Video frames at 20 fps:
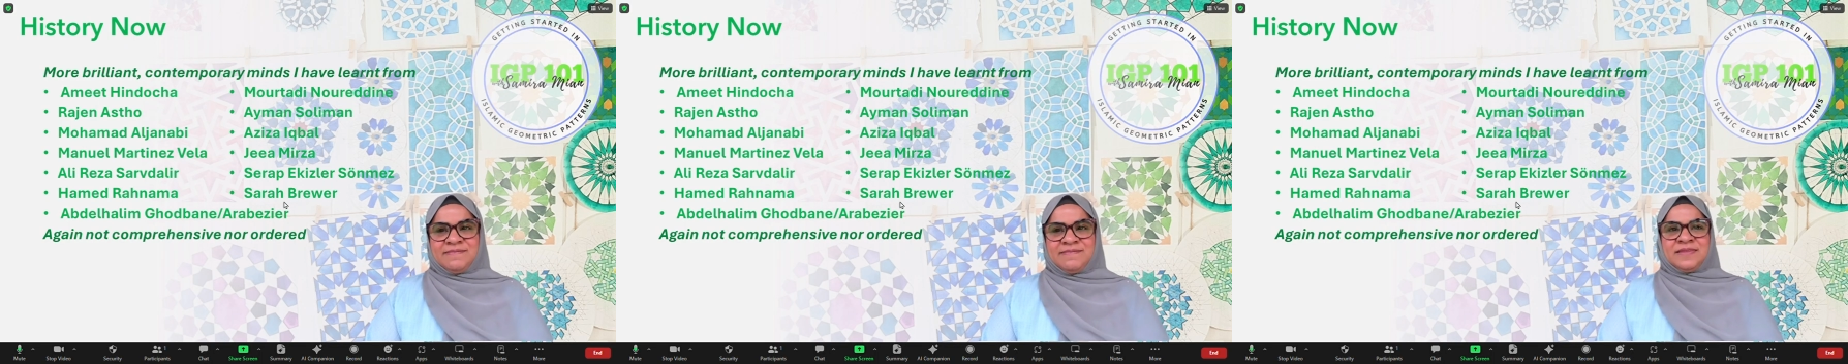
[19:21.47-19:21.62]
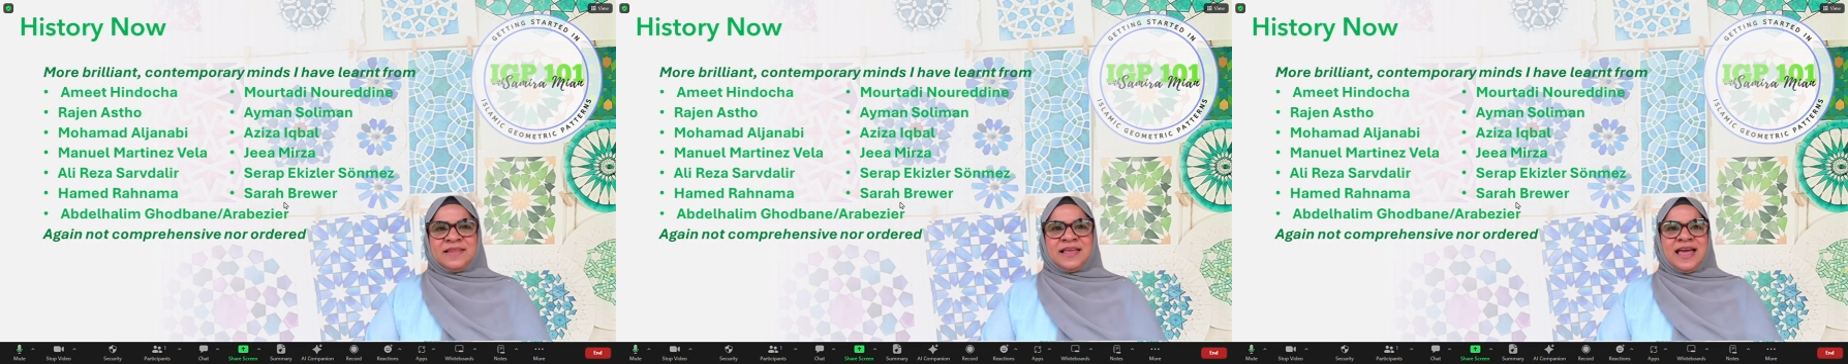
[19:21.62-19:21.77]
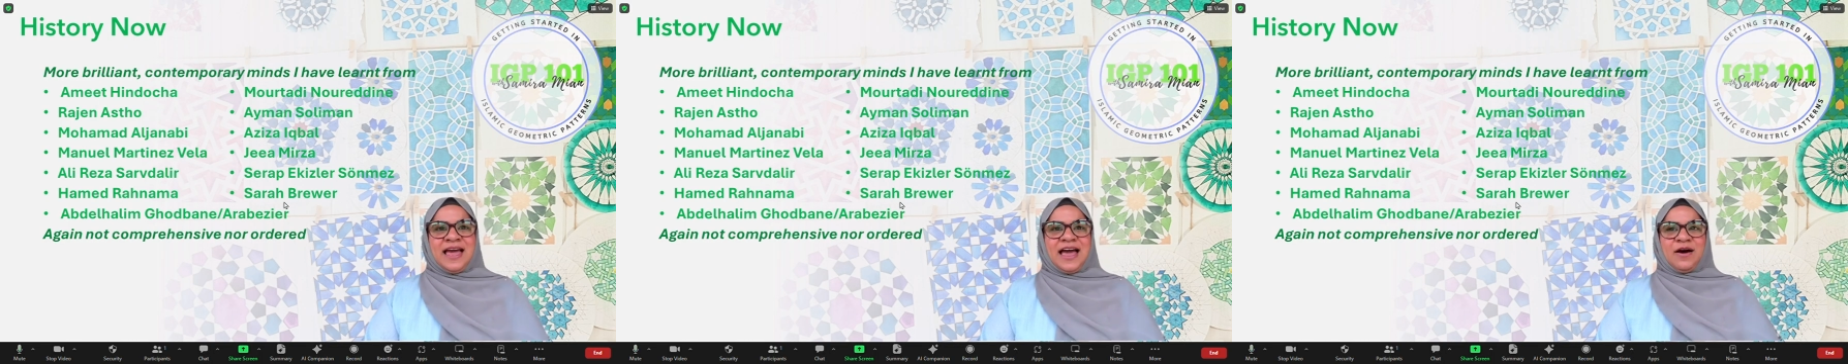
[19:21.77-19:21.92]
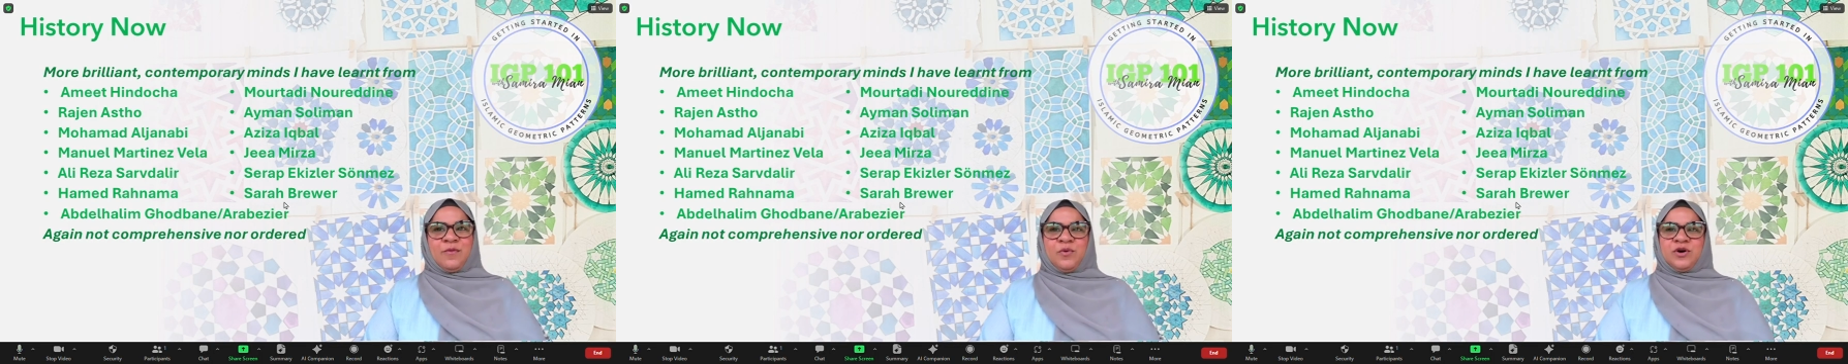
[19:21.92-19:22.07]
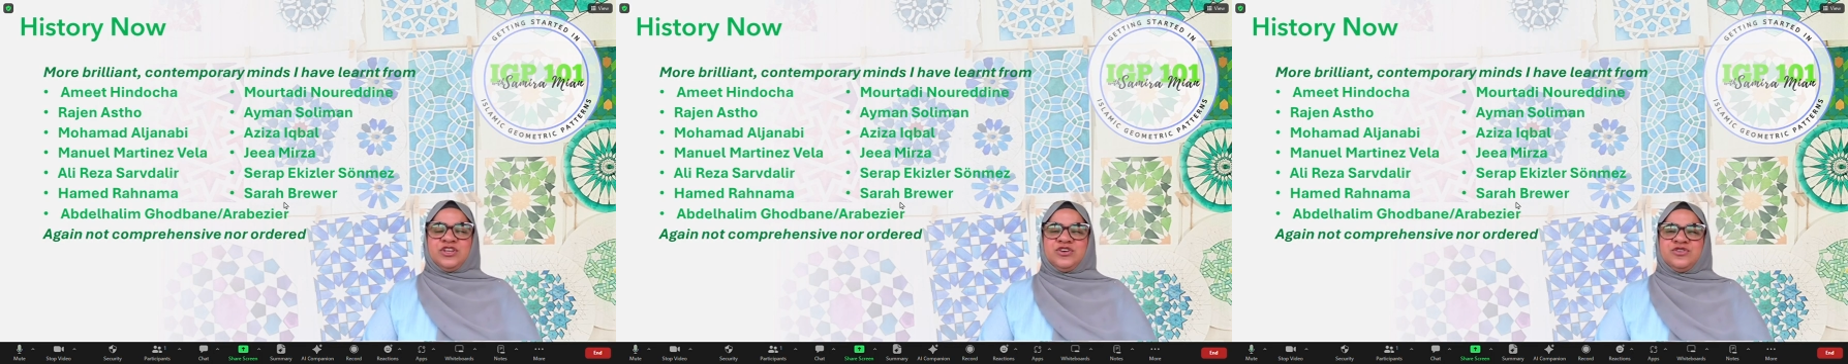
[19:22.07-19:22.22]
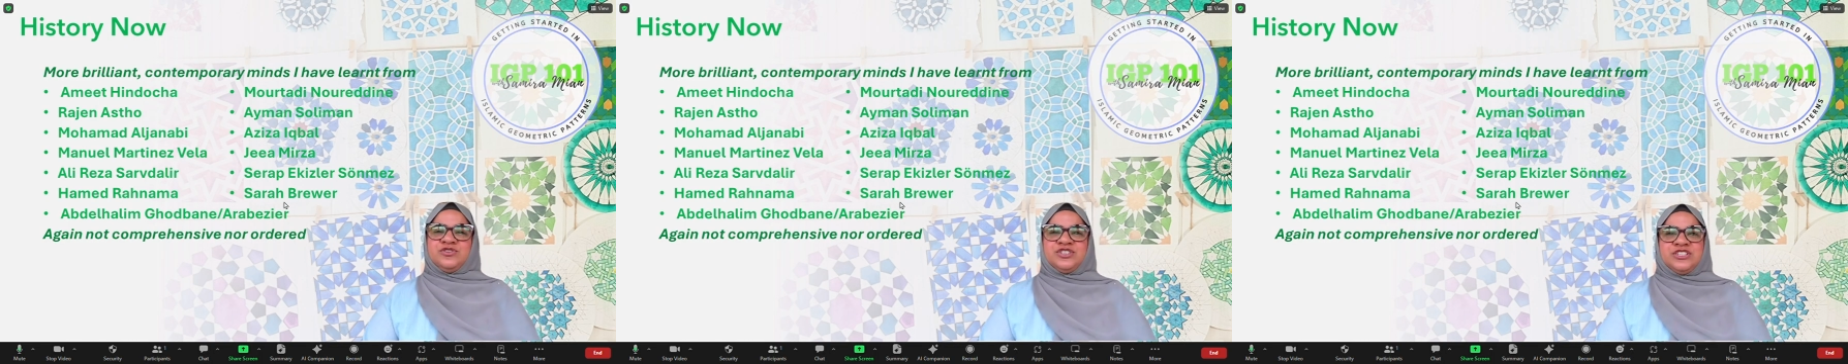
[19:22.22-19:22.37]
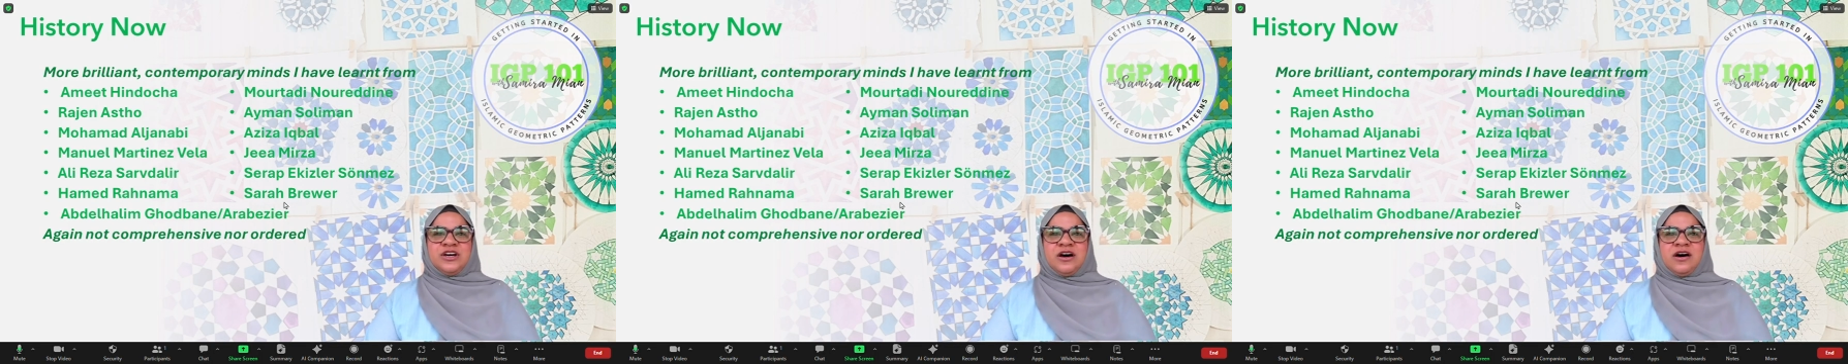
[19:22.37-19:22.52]
GeoGebra
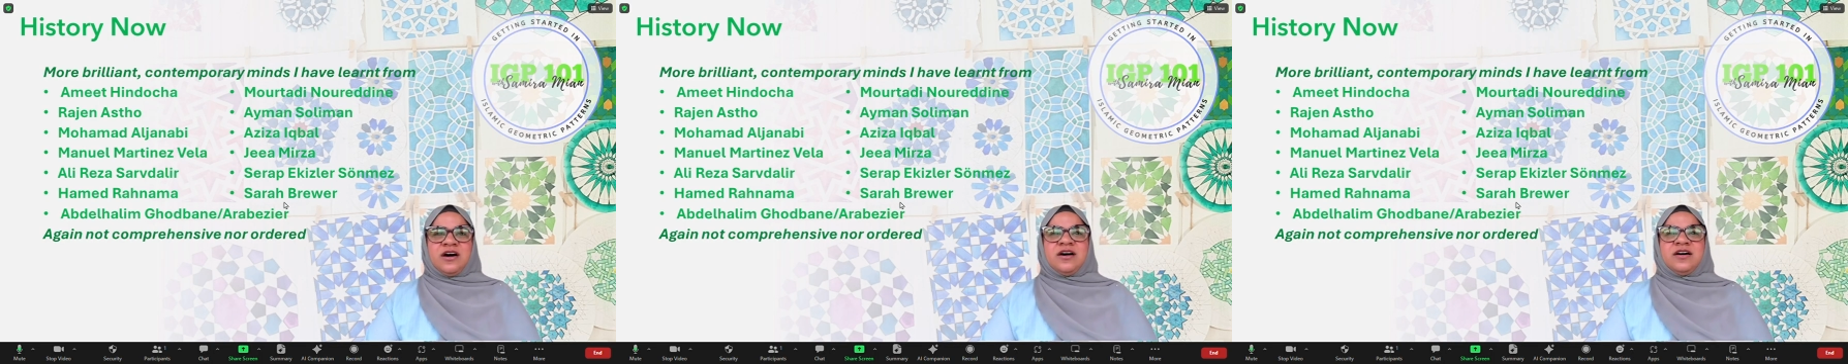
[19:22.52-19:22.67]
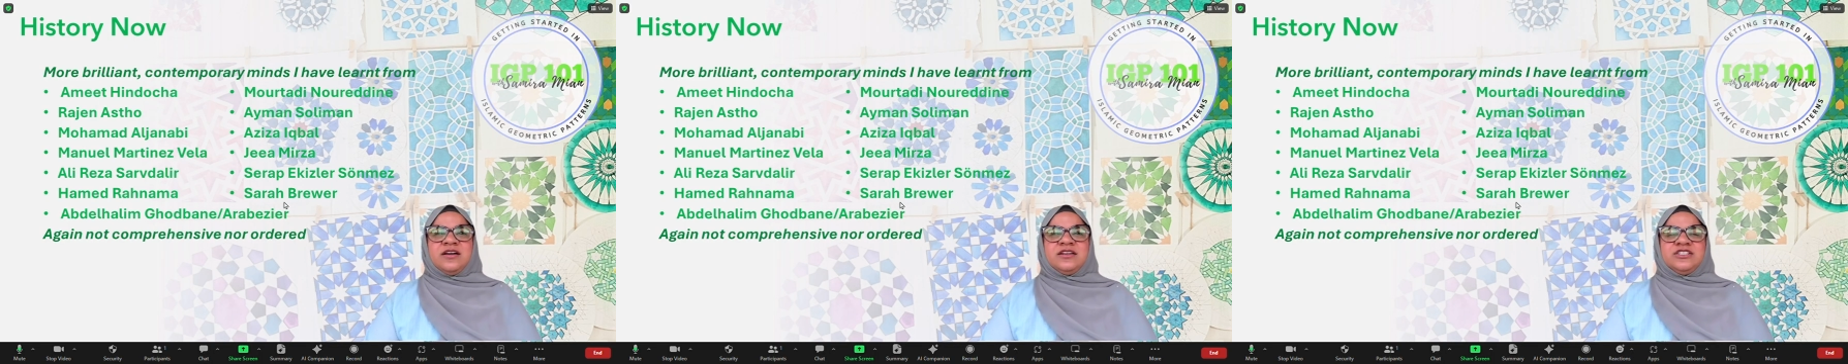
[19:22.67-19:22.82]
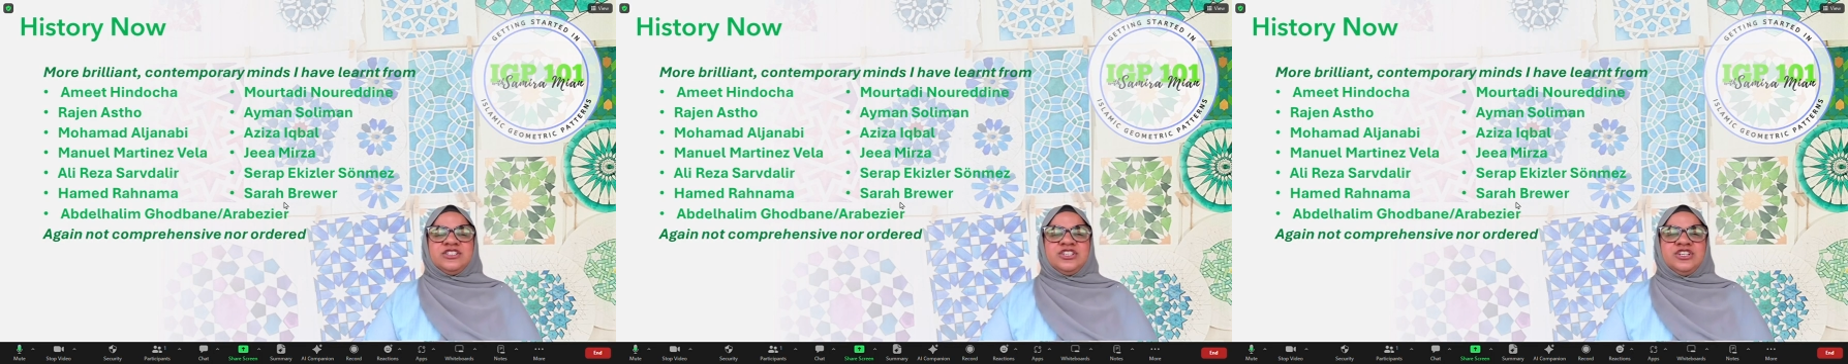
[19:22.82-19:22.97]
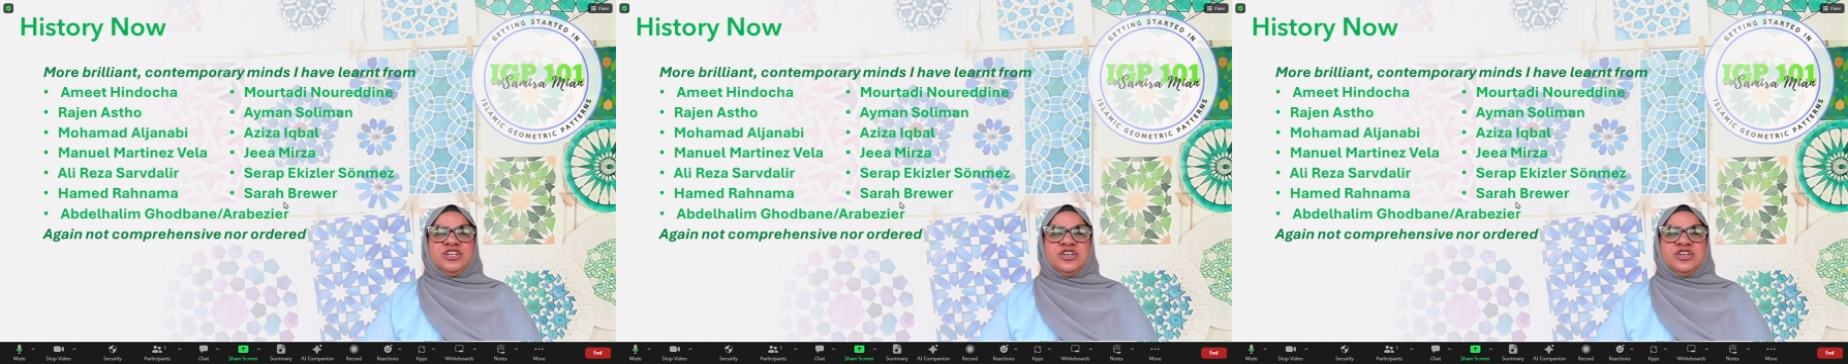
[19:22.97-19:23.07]
sessions with her.